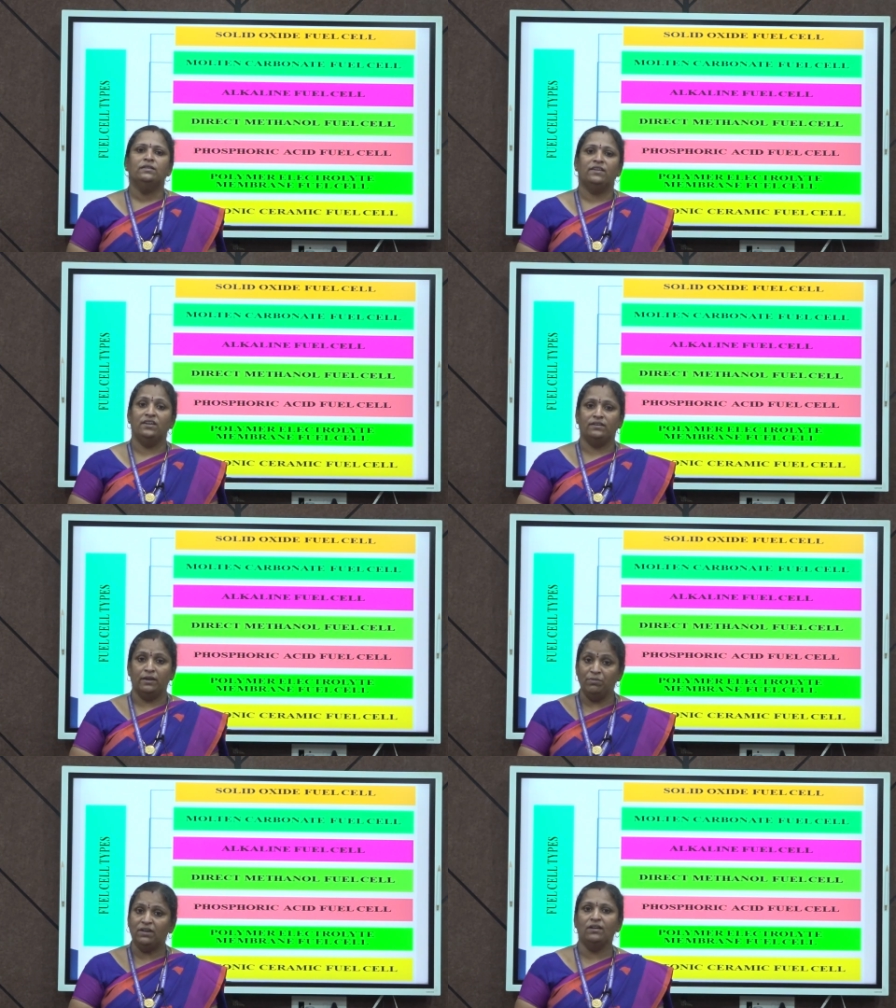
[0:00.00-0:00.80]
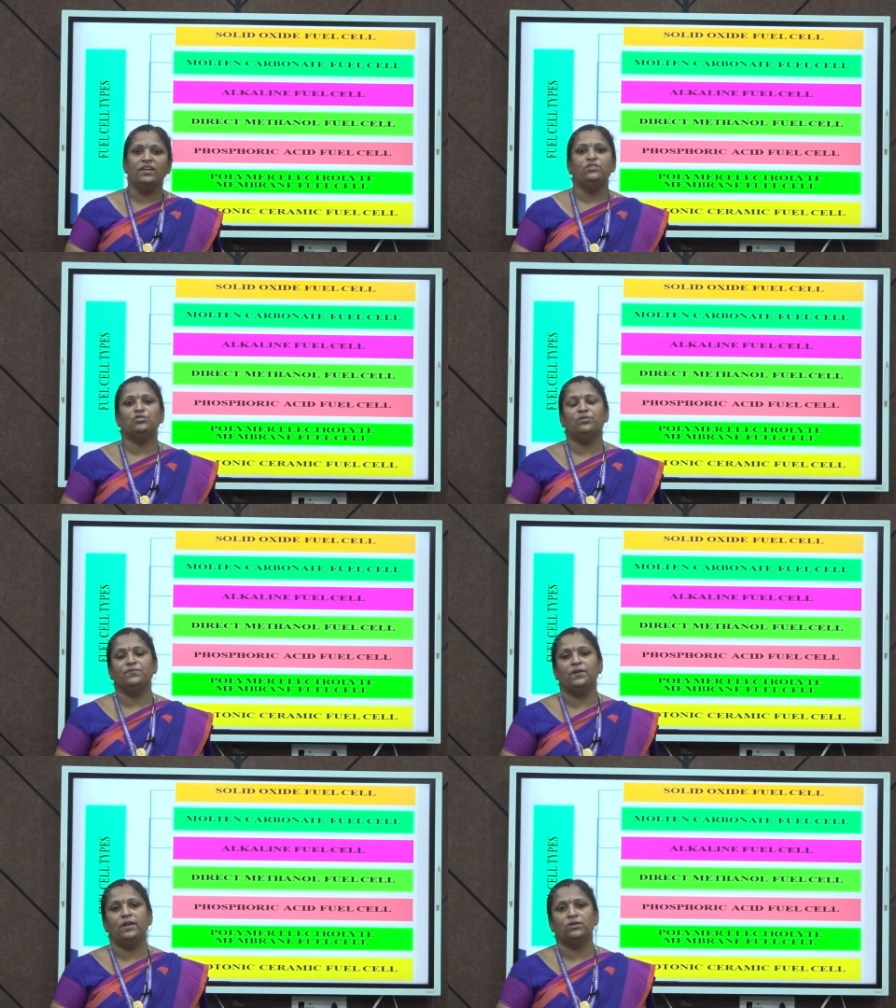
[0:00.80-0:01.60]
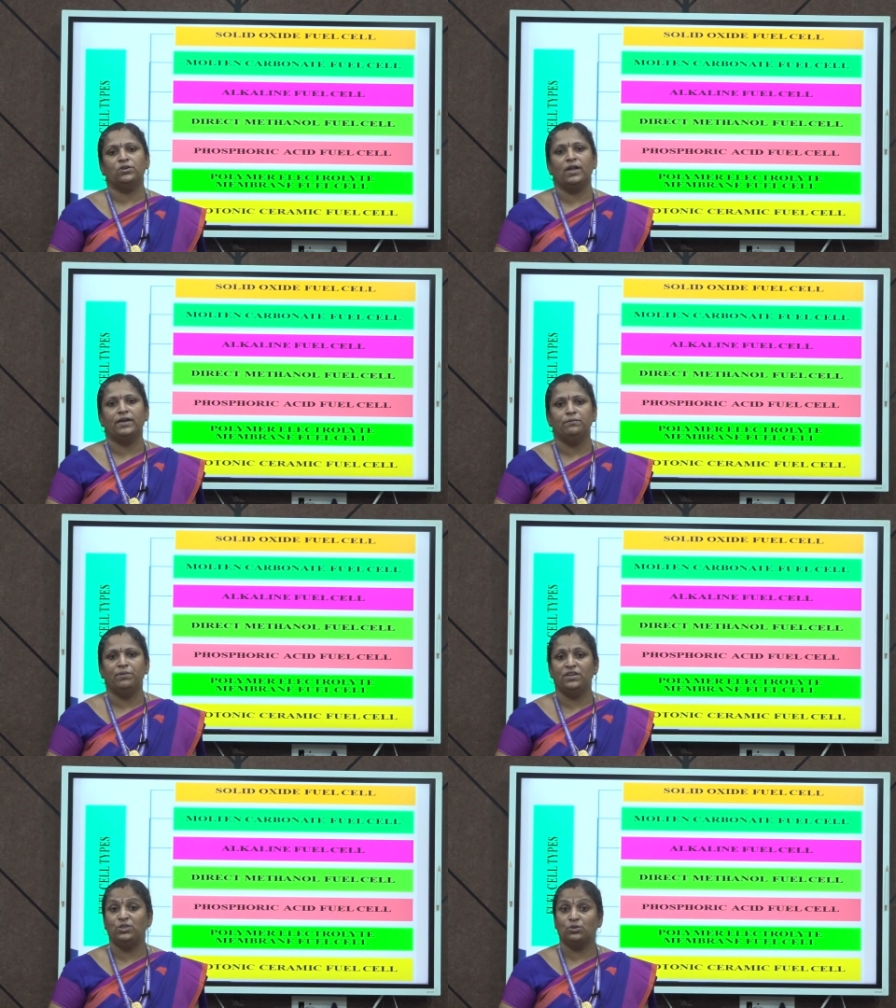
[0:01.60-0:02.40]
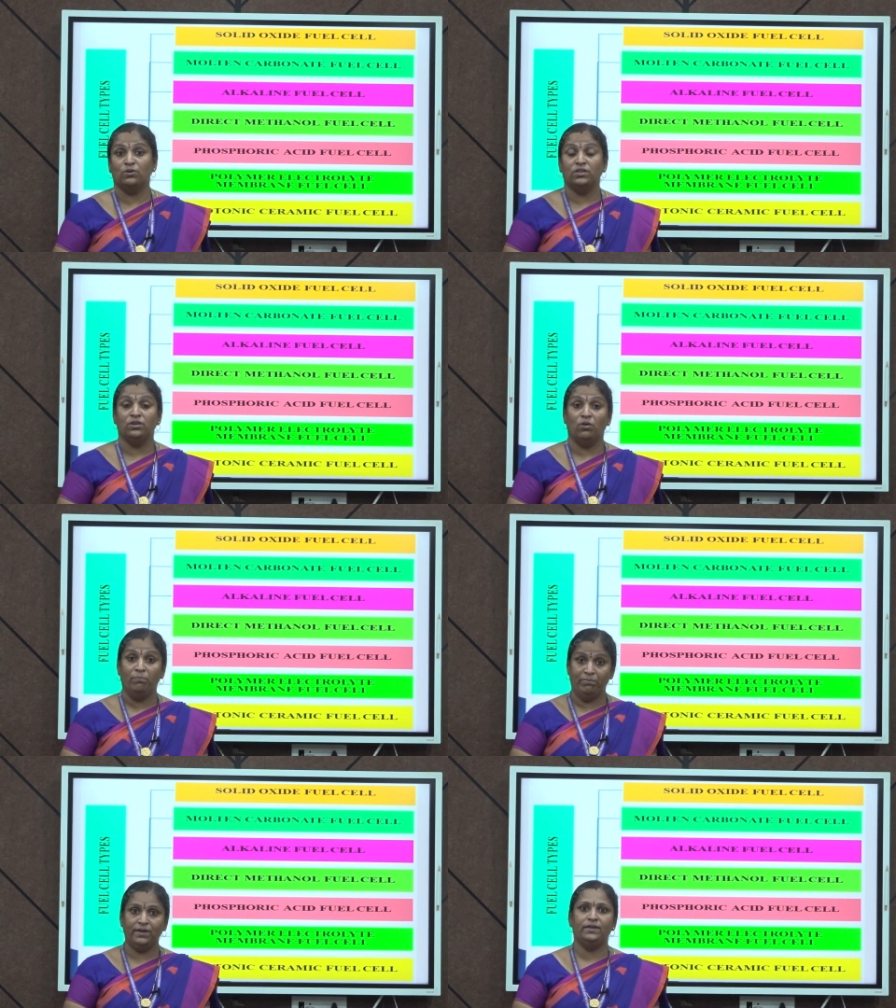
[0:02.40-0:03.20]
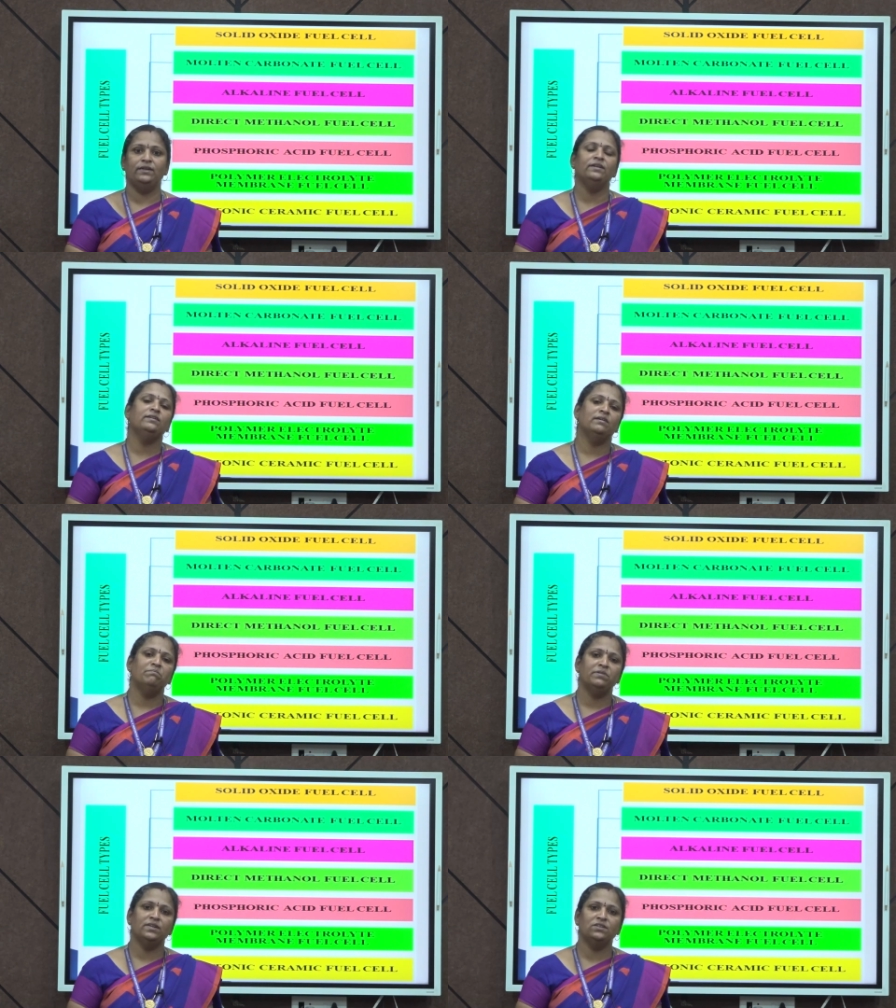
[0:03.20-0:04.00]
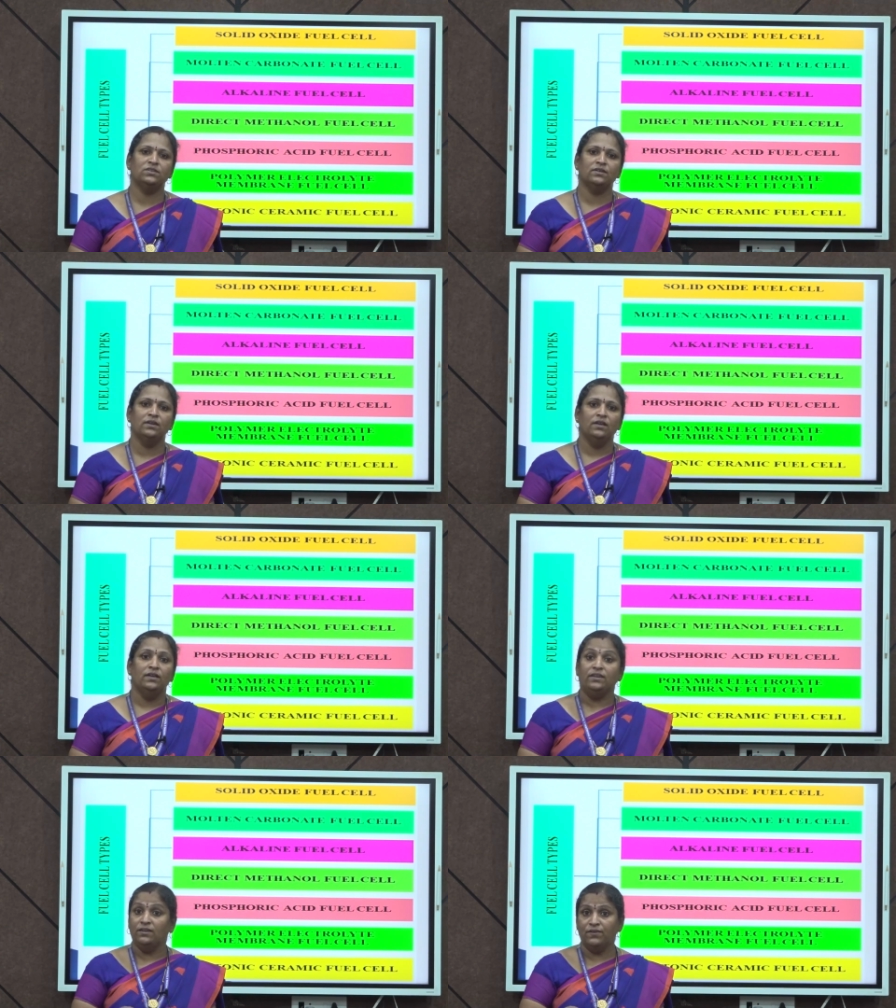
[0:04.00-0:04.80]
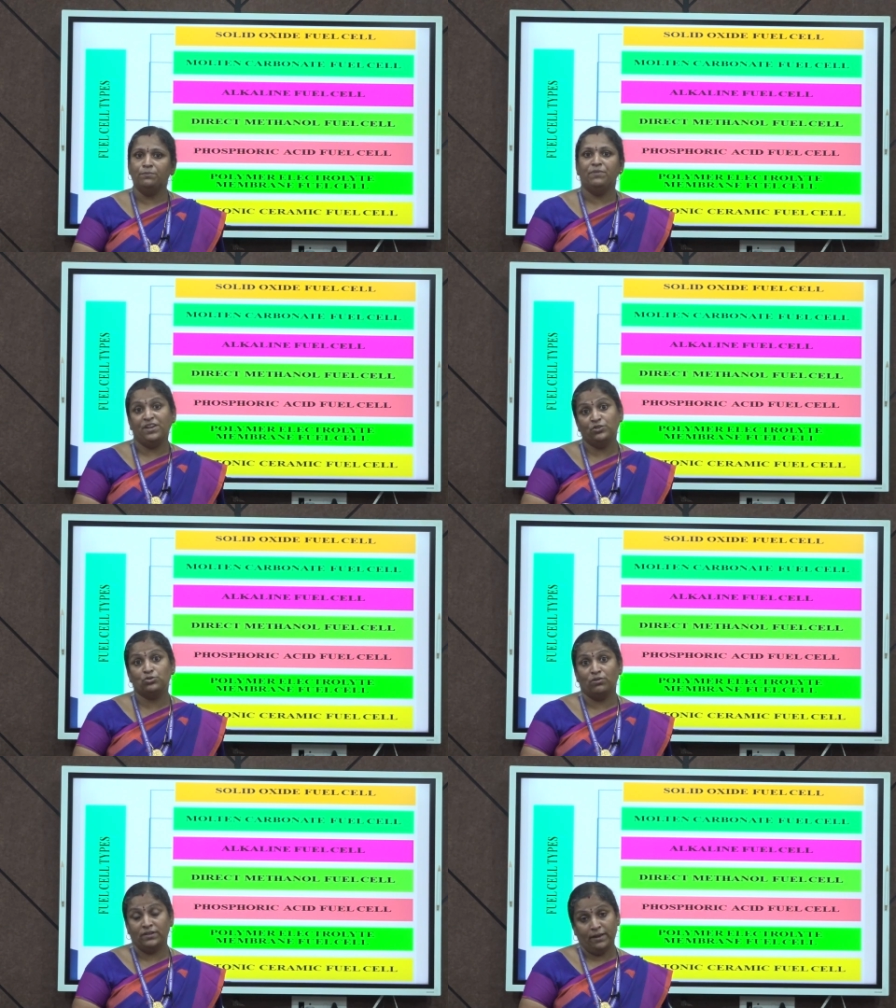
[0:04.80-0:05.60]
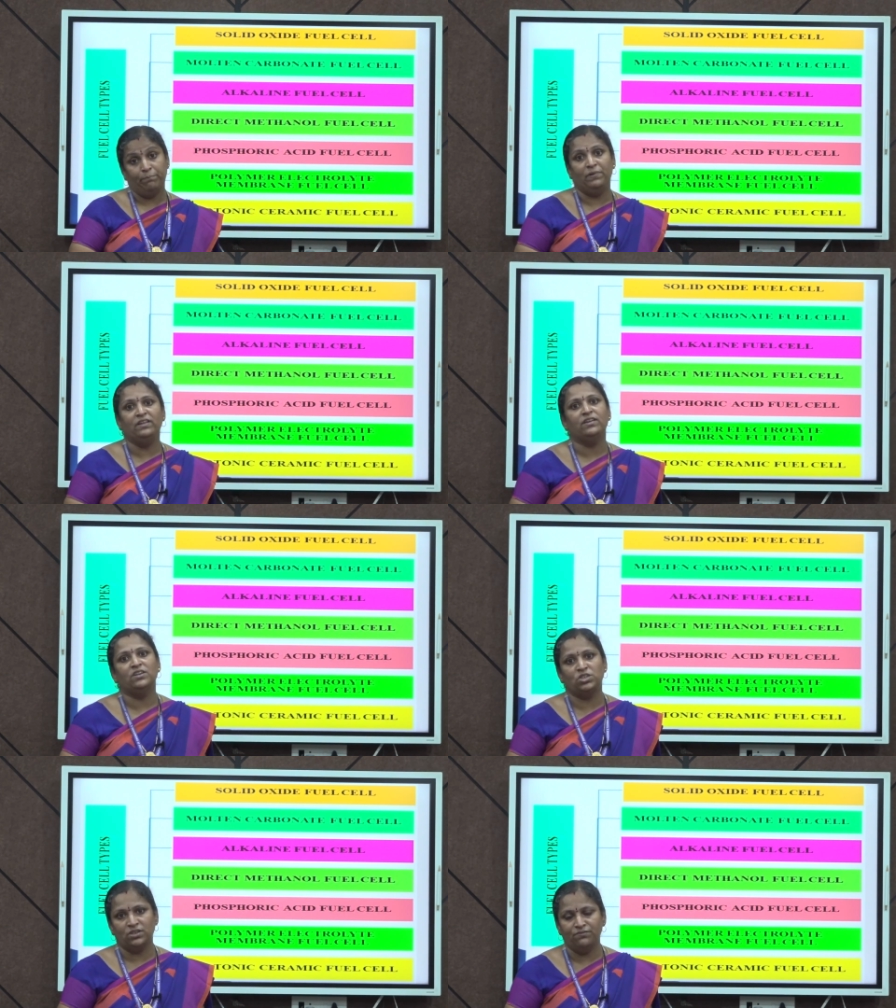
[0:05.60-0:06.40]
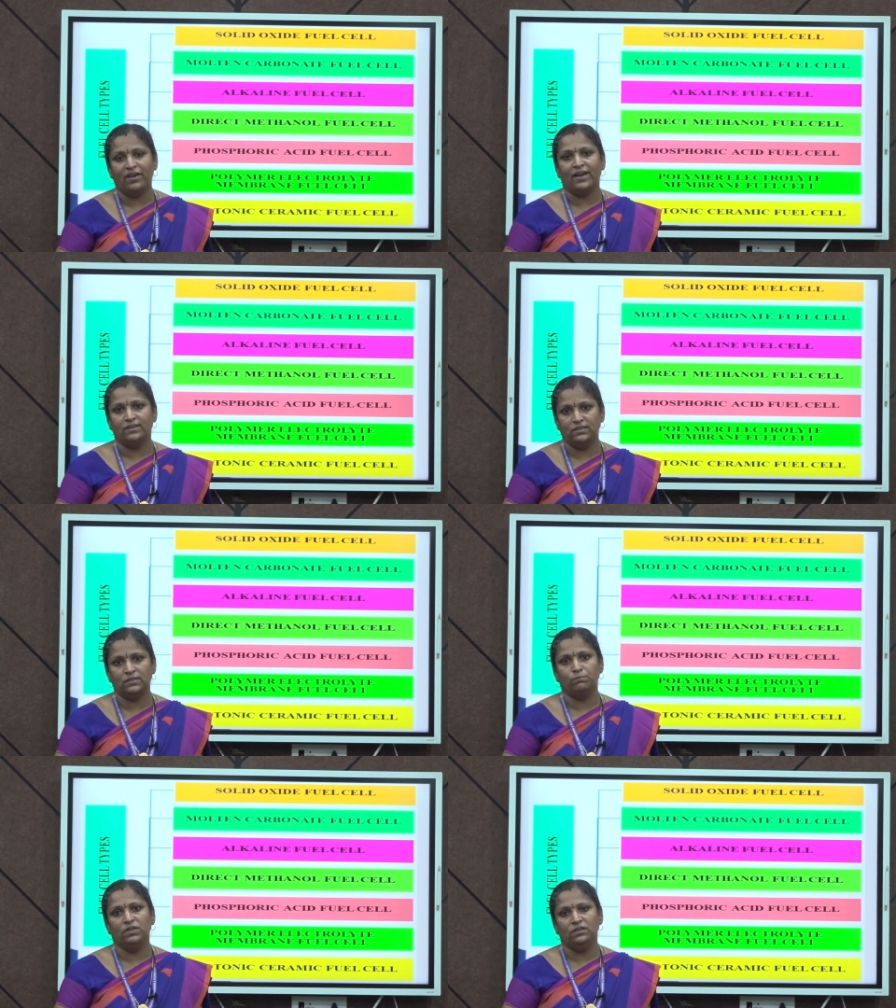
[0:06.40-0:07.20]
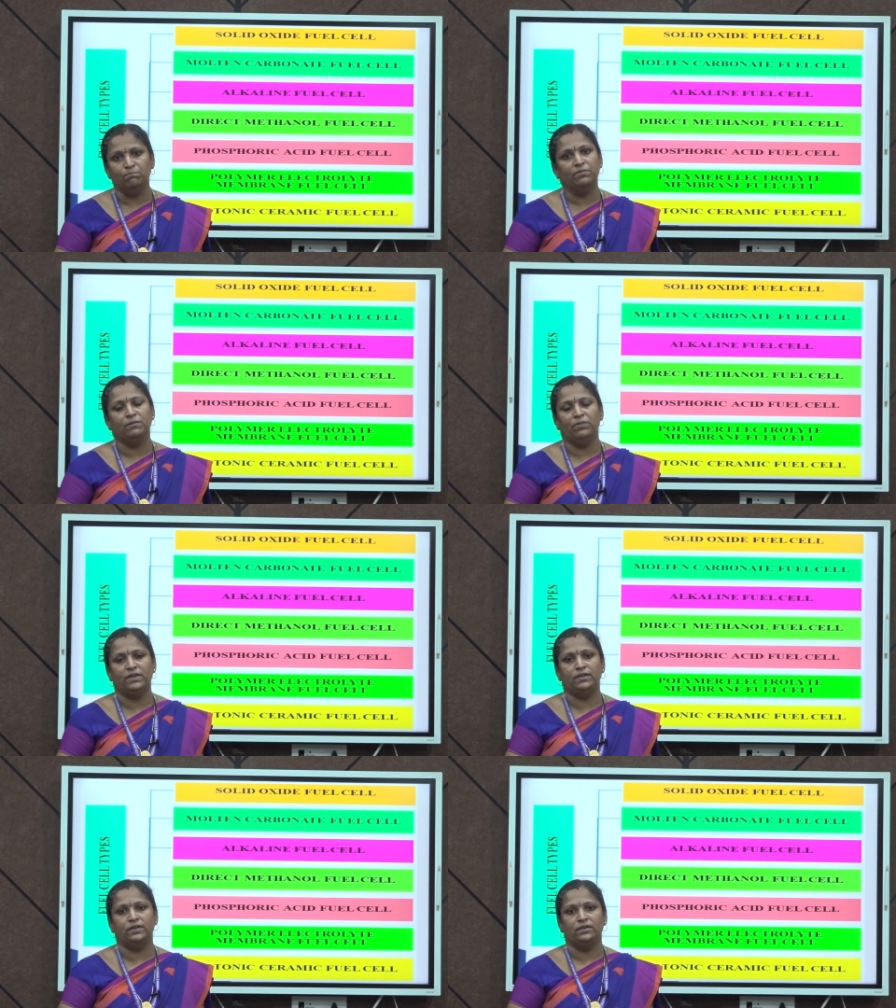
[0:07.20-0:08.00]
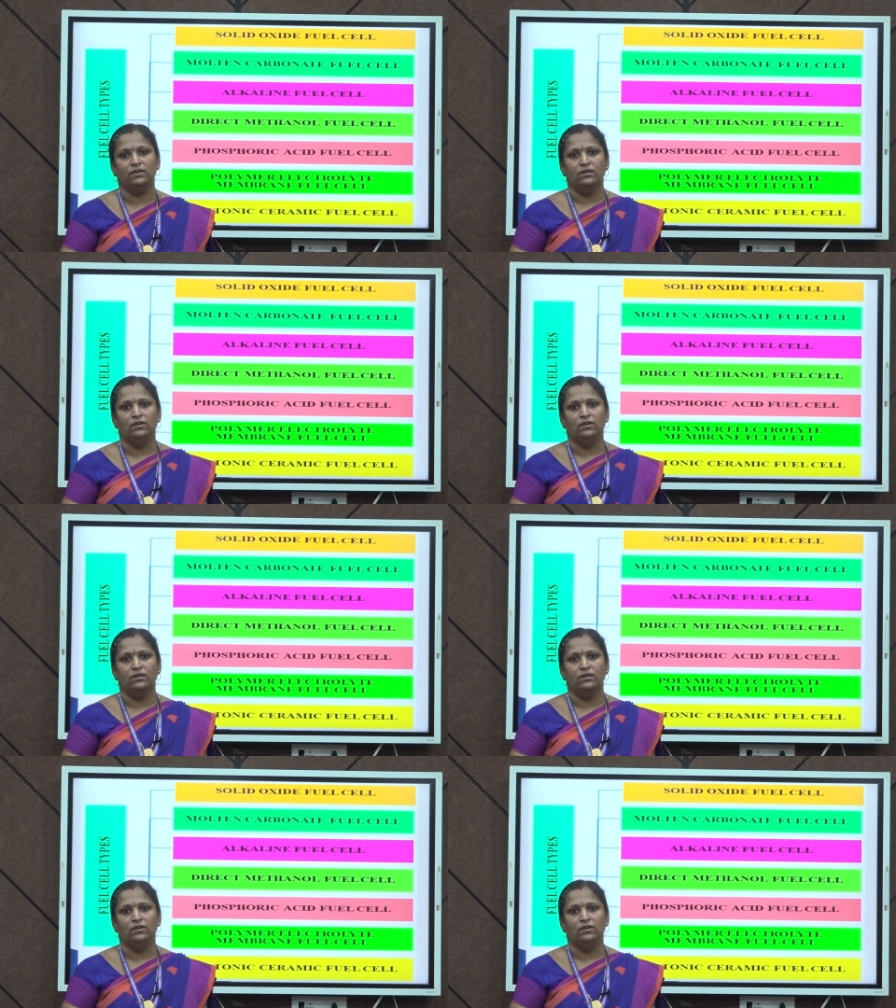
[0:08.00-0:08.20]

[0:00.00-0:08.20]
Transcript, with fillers: the chemical nature of the electrolyte, based on the operating temperature, even based on the application where it has been implemented.